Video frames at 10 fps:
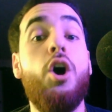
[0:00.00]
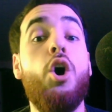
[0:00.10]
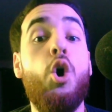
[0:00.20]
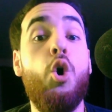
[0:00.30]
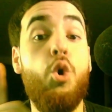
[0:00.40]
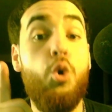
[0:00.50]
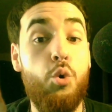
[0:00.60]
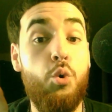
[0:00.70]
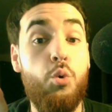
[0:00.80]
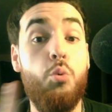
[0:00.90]

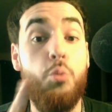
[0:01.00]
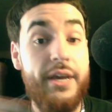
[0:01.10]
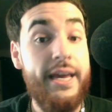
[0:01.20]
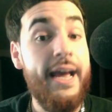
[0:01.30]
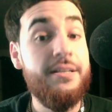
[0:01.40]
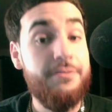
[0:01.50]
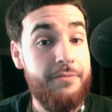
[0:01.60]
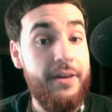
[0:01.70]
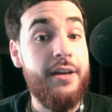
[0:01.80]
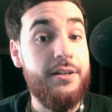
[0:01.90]
who we as
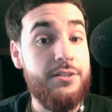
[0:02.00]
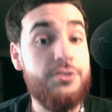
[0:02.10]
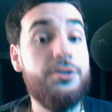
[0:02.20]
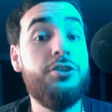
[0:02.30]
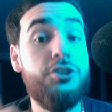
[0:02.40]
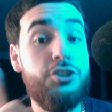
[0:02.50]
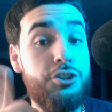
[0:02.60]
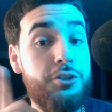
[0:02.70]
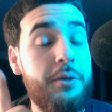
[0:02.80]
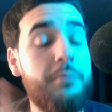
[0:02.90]
fans
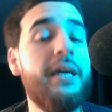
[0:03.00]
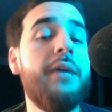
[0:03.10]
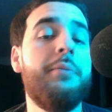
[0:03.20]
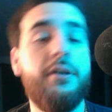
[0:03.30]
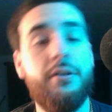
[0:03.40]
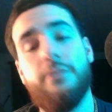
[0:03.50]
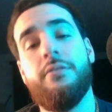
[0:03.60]
should be blaming